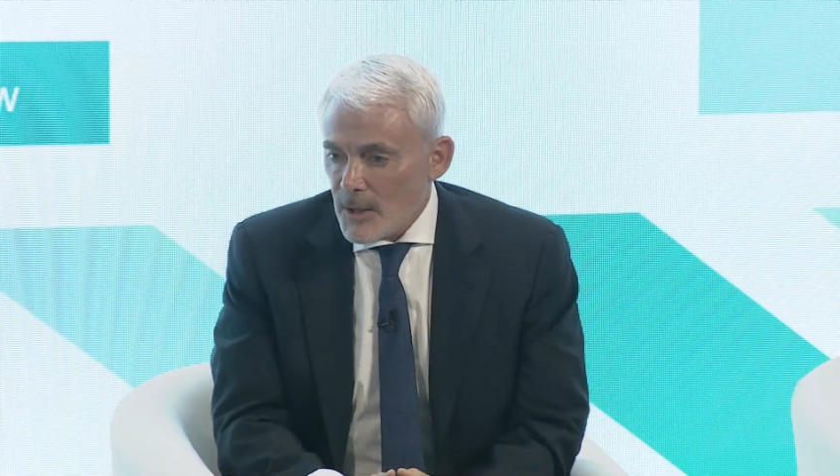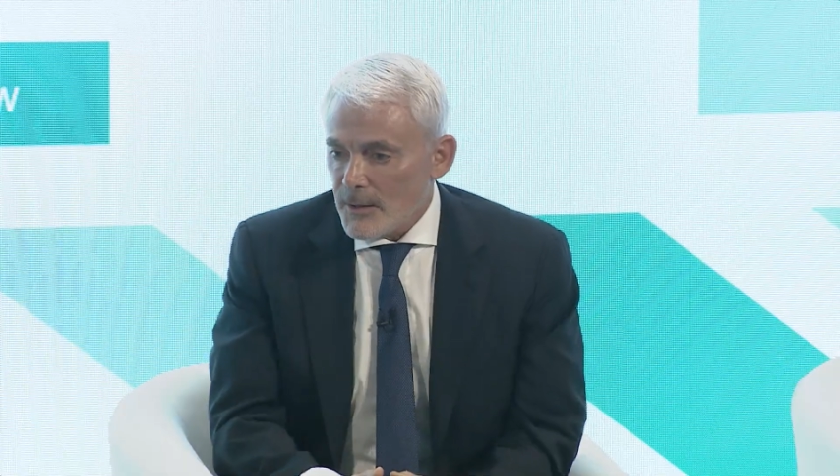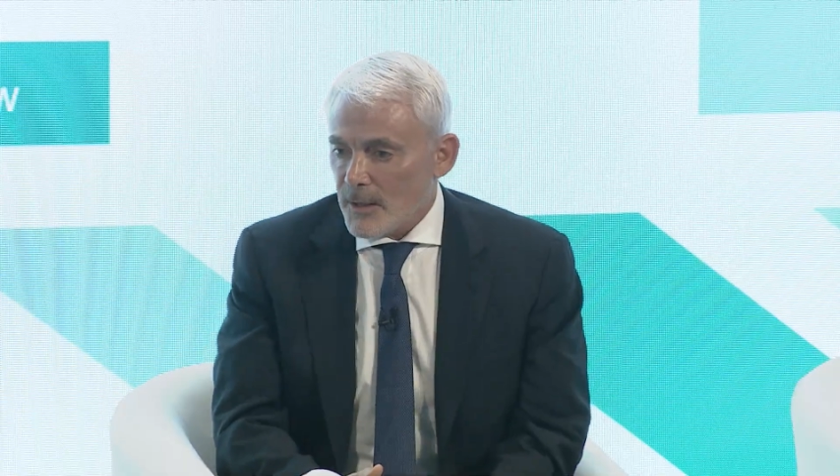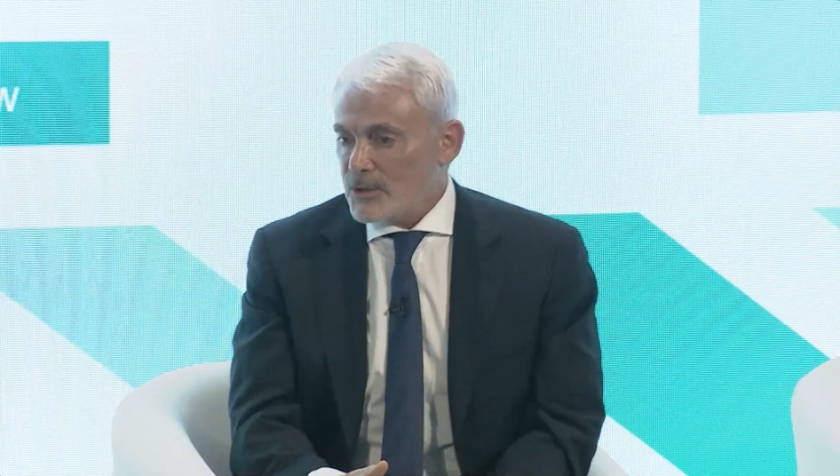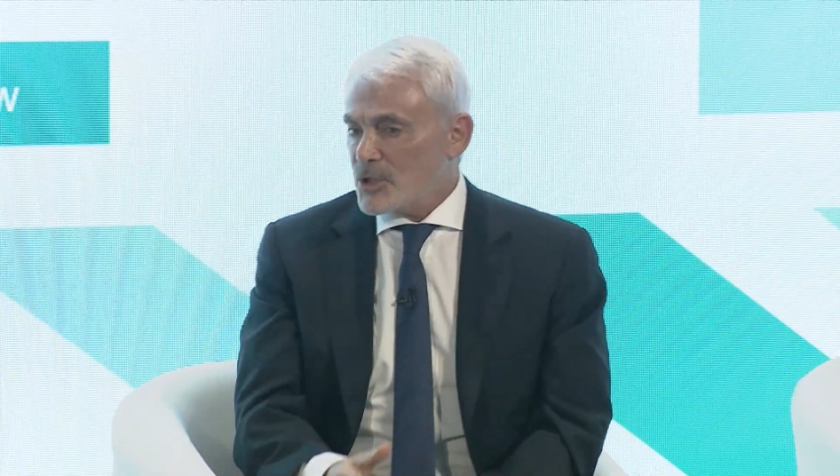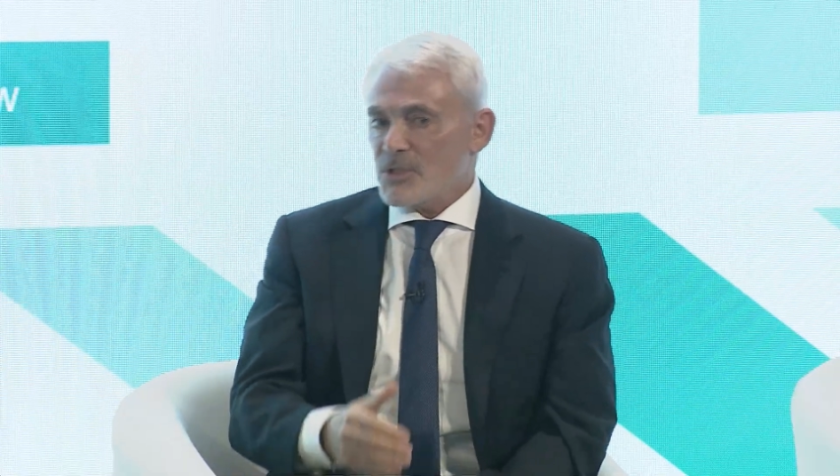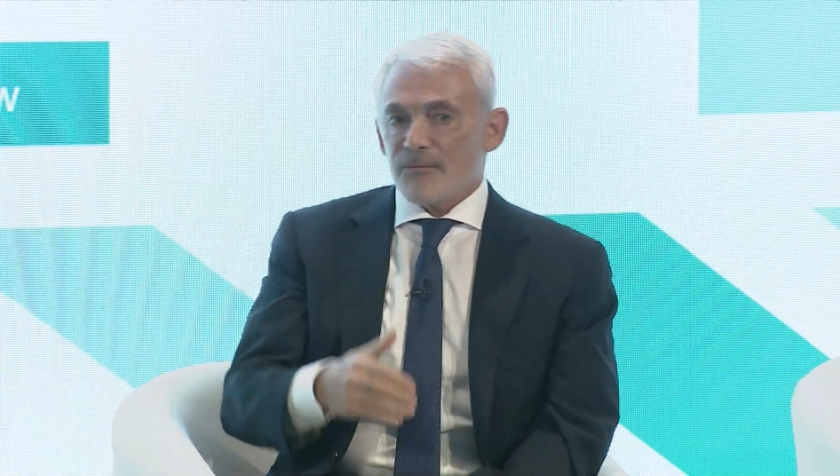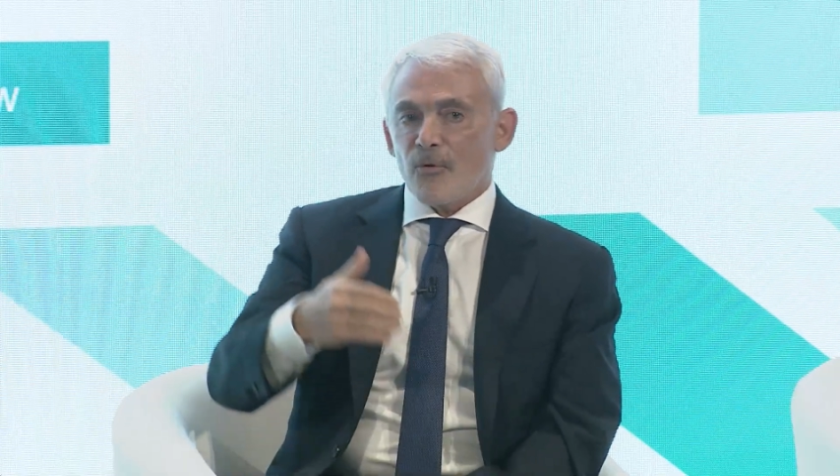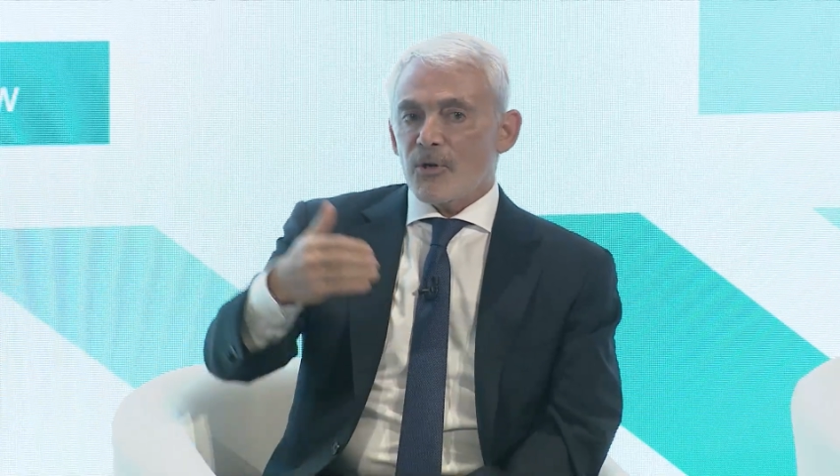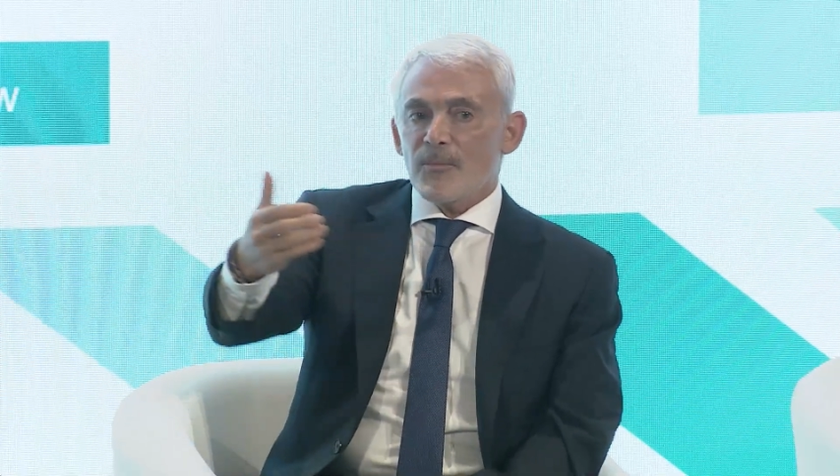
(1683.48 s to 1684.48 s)
that just
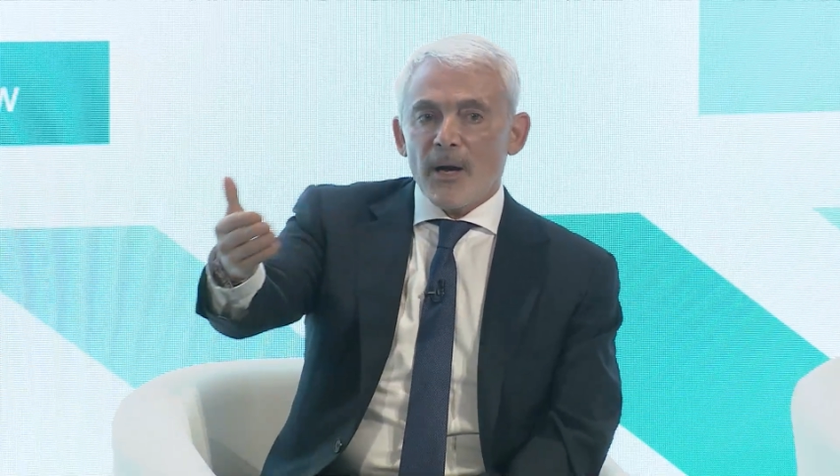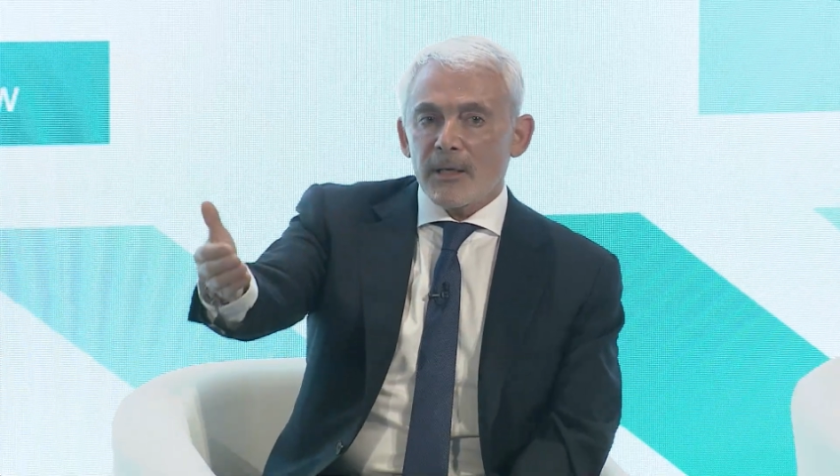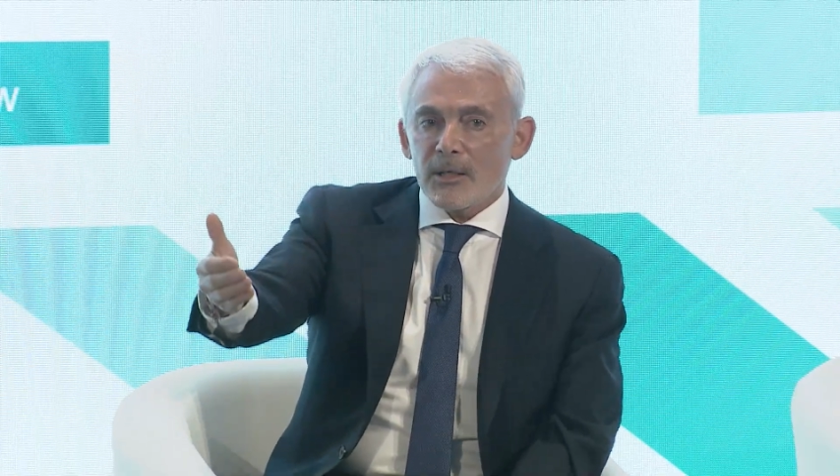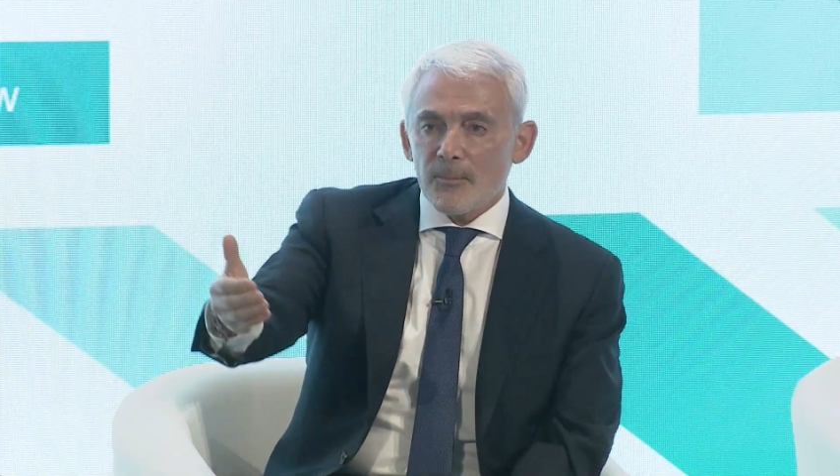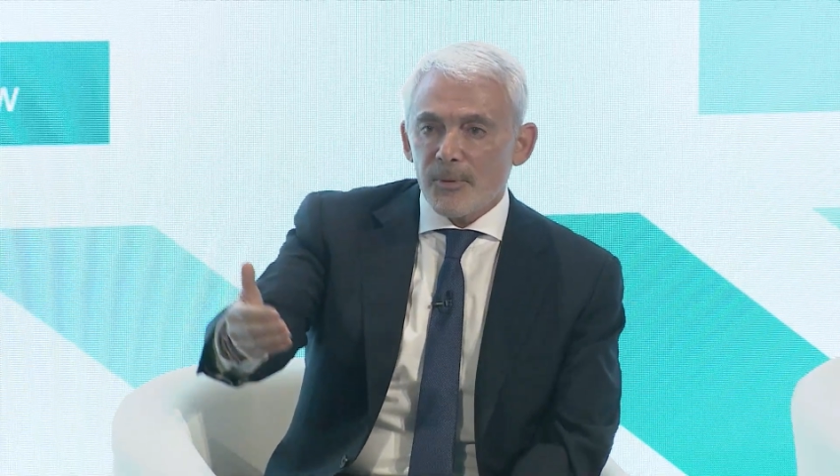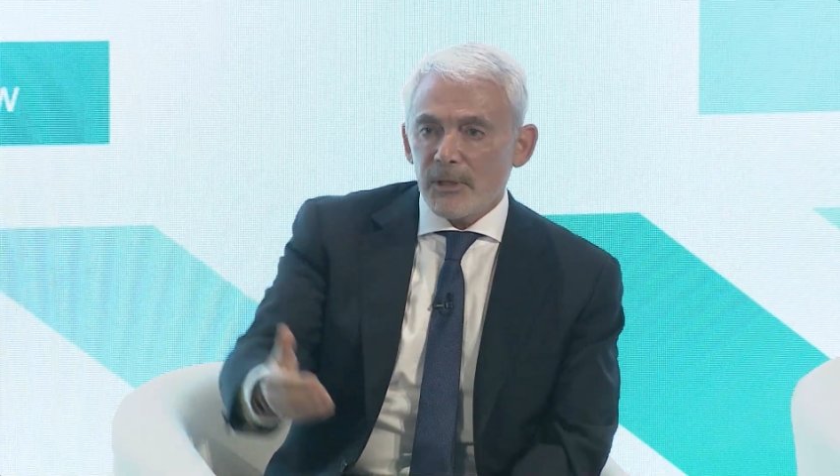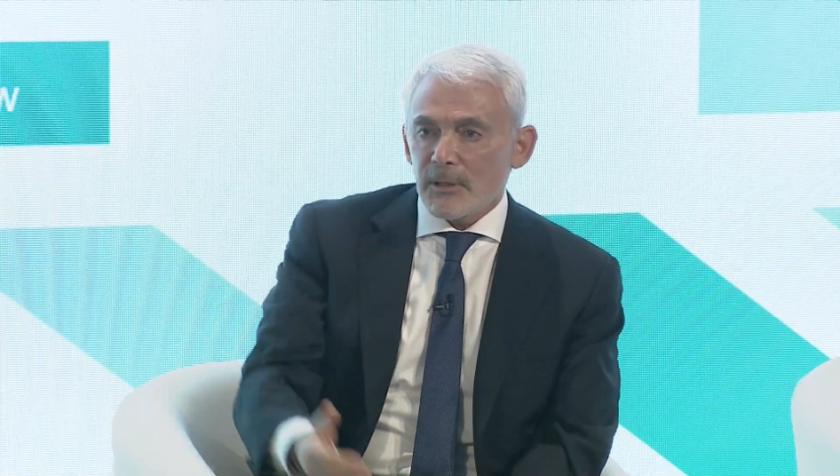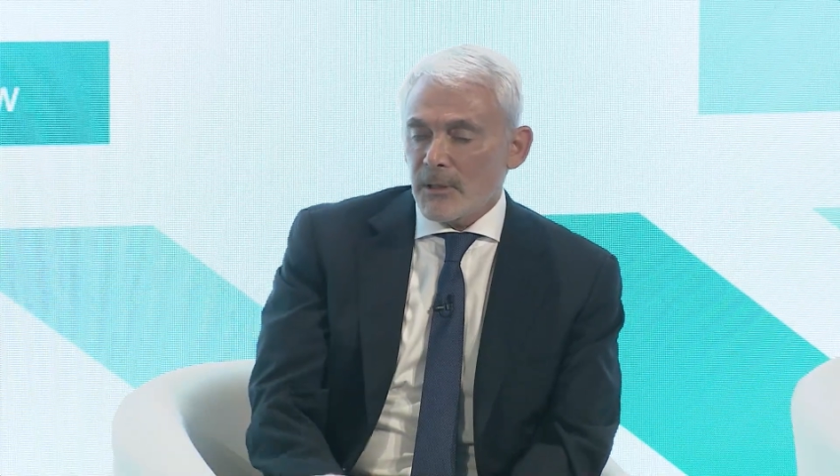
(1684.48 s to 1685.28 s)
avoid mining completely,